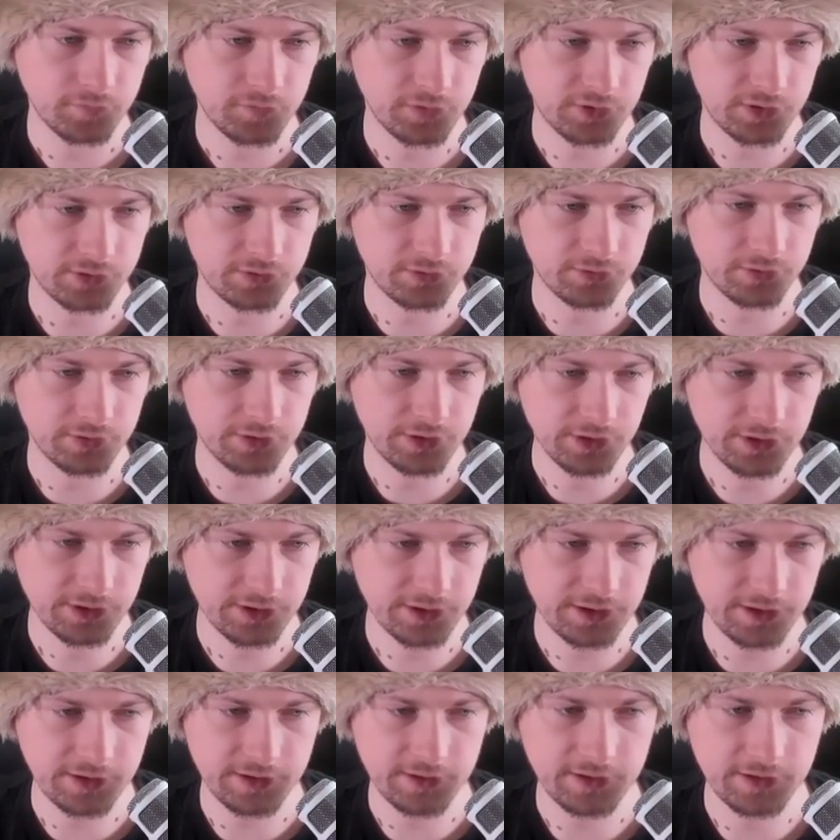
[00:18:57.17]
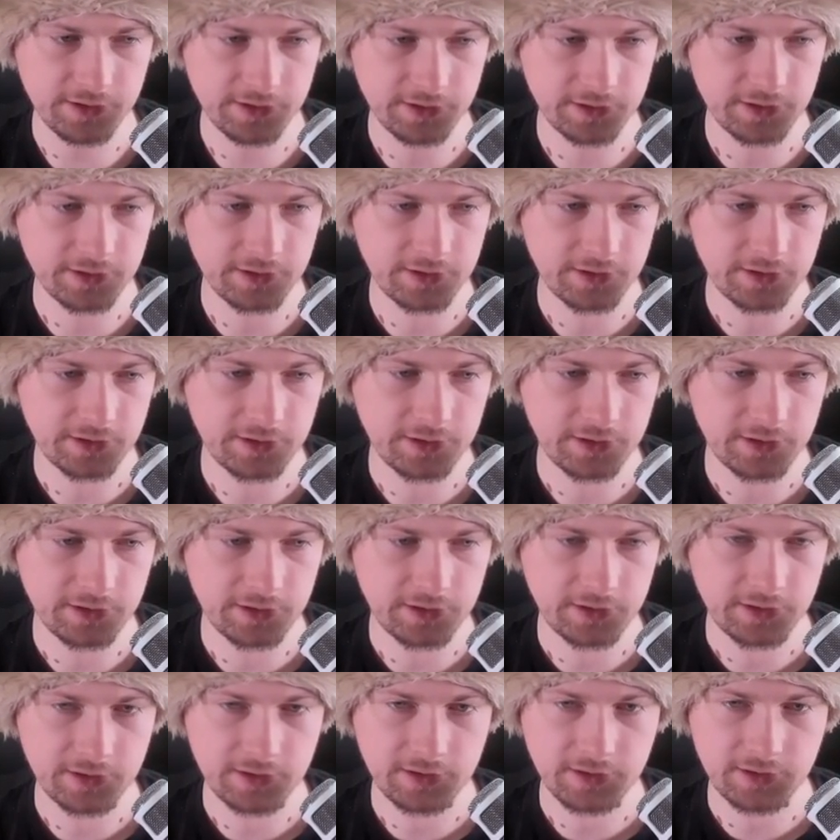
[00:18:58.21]
Just do this and this.
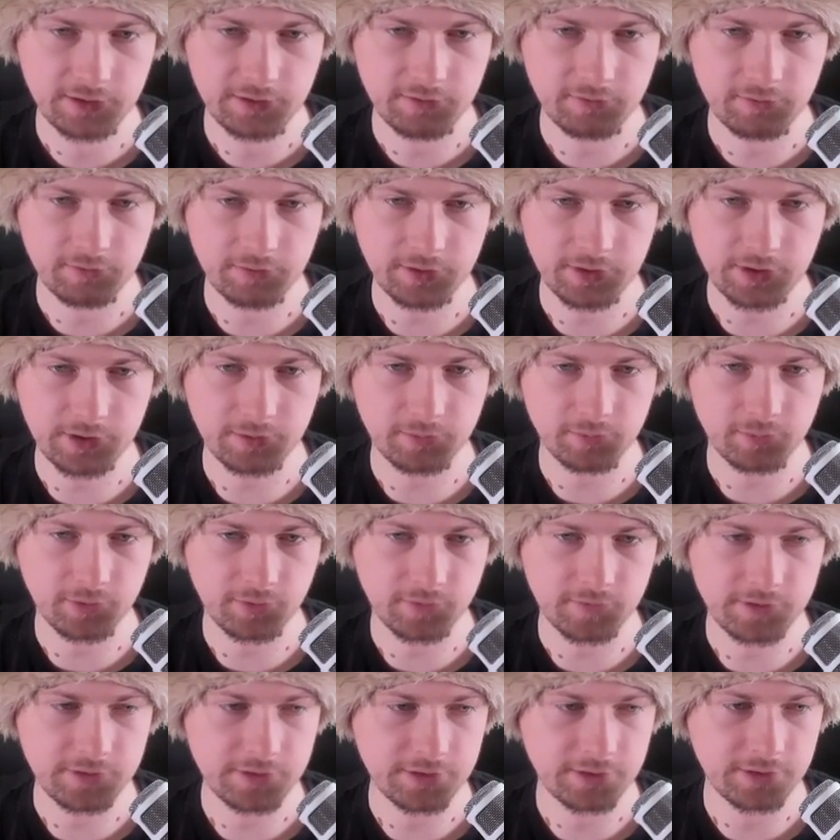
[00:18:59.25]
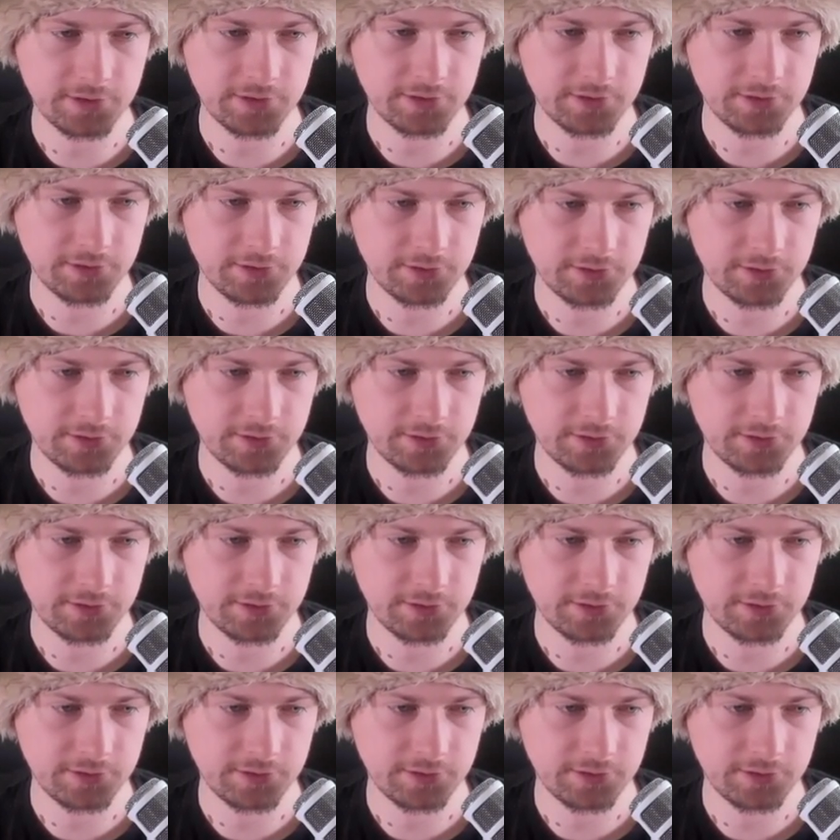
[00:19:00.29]
Return province.